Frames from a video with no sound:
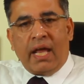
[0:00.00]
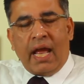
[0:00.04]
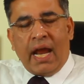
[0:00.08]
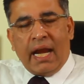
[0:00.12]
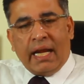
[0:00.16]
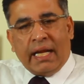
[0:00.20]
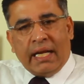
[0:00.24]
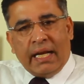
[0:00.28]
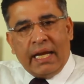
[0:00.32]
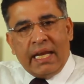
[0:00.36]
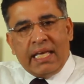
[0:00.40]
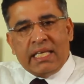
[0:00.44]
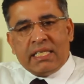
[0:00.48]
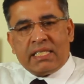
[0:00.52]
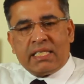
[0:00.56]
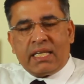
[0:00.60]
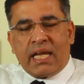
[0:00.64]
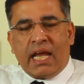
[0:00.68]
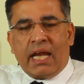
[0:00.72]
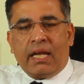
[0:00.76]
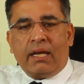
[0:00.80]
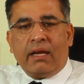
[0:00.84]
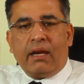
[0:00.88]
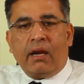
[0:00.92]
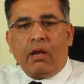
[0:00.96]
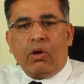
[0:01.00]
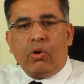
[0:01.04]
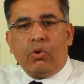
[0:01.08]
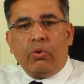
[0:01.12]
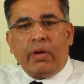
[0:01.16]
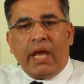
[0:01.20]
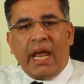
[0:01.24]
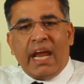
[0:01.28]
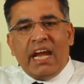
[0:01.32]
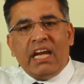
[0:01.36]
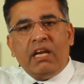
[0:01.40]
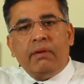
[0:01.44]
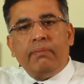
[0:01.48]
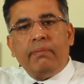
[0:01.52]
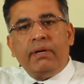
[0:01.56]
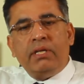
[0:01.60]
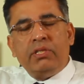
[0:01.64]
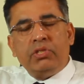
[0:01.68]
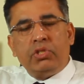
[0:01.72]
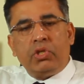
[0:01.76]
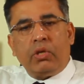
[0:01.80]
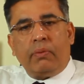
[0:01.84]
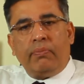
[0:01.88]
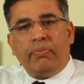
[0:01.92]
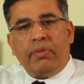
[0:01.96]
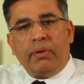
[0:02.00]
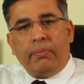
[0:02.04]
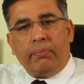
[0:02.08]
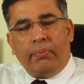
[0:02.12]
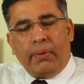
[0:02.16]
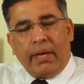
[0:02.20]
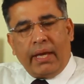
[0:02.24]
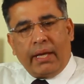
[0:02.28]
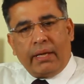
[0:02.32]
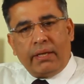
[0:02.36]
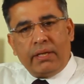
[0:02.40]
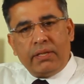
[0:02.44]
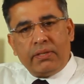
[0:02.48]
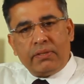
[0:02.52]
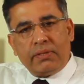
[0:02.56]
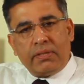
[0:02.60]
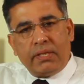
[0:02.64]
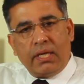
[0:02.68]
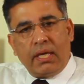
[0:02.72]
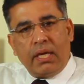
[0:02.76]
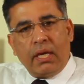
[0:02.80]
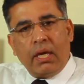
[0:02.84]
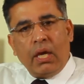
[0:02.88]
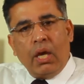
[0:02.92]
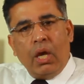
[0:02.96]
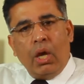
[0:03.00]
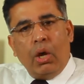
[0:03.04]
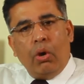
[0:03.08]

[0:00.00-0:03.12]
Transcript: at least at around 8 months of the pregnancy,